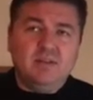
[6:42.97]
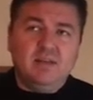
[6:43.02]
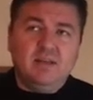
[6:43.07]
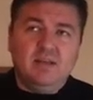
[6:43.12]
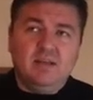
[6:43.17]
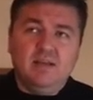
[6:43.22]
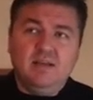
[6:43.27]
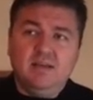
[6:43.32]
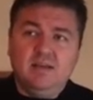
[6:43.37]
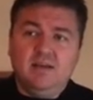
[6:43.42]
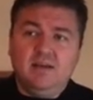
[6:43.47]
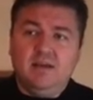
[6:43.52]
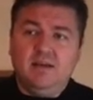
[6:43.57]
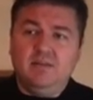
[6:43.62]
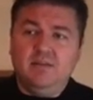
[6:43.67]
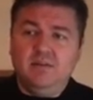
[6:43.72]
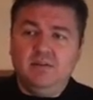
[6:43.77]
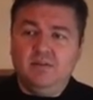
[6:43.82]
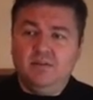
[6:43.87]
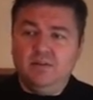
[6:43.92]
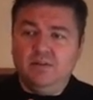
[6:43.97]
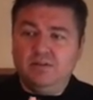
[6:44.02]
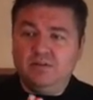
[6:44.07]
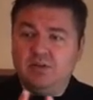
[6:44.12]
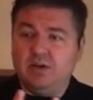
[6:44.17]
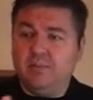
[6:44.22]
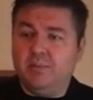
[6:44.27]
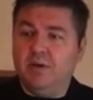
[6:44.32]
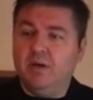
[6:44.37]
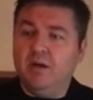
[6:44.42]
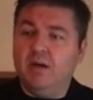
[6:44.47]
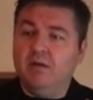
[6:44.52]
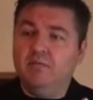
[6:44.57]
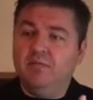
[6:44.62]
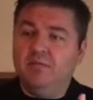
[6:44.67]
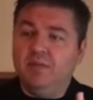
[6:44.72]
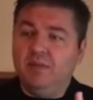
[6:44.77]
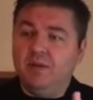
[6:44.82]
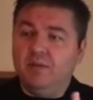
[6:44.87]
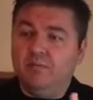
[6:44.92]
the chairman
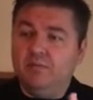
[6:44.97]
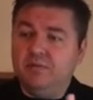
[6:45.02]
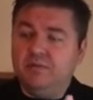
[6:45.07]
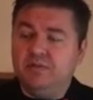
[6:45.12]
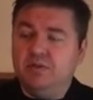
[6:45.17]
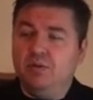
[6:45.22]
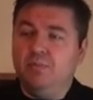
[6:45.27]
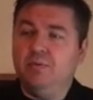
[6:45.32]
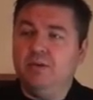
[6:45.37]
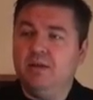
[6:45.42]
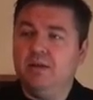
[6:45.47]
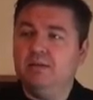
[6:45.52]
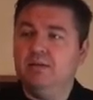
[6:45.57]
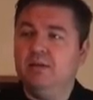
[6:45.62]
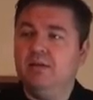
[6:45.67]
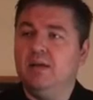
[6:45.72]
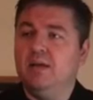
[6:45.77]
of the GOP,